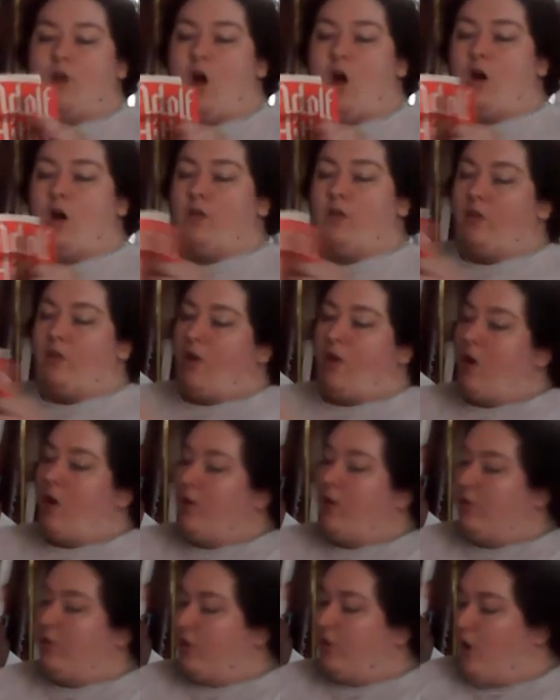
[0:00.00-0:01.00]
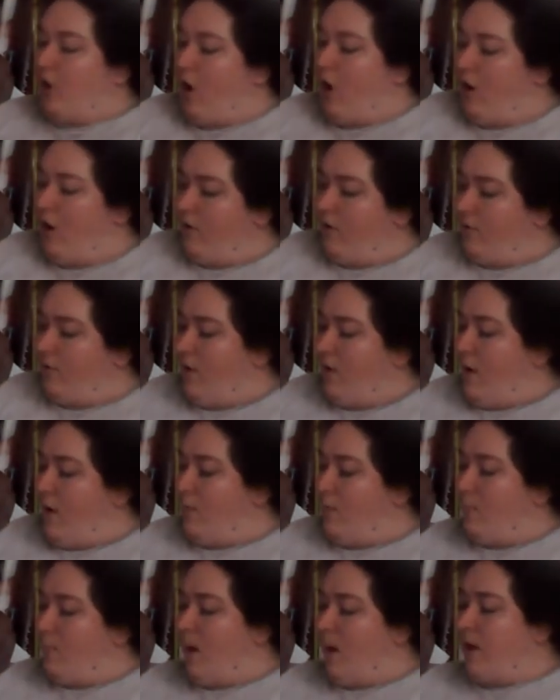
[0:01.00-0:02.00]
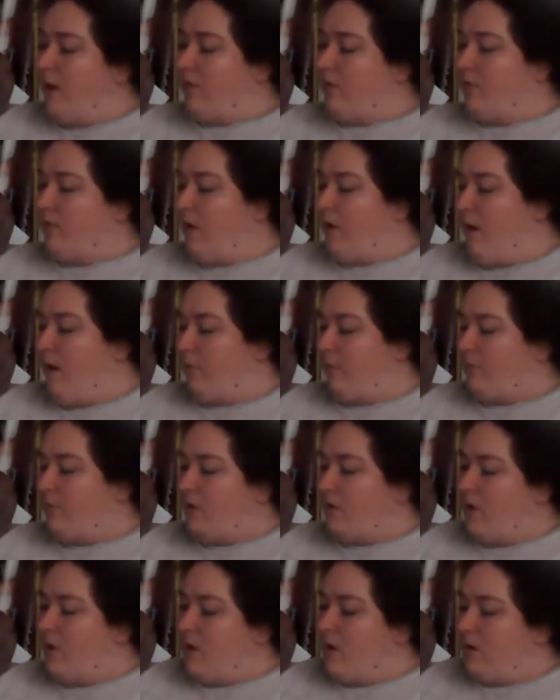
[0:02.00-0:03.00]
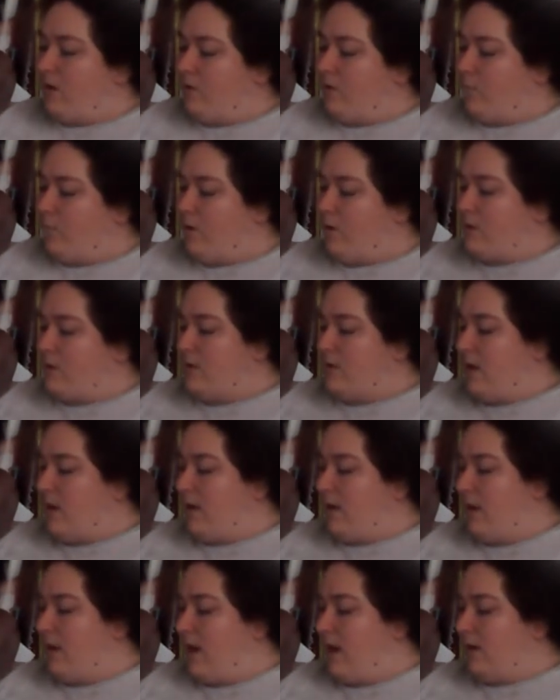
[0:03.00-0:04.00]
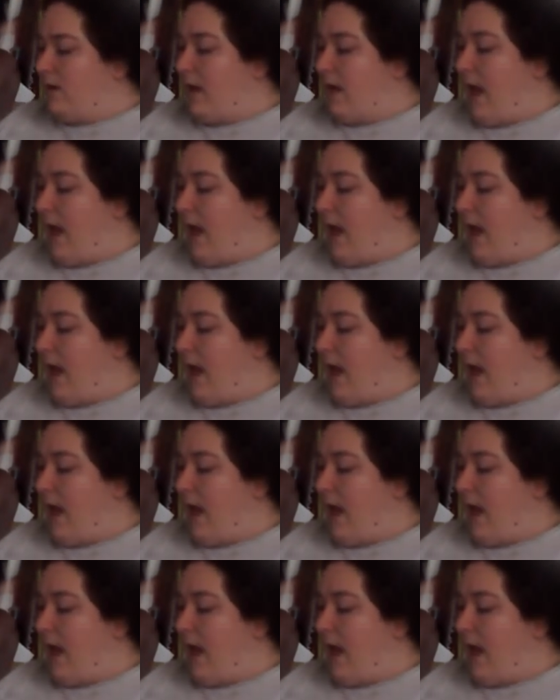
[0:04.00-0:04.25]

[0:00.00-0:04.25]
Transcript: the author of Mein Kampf, was not yet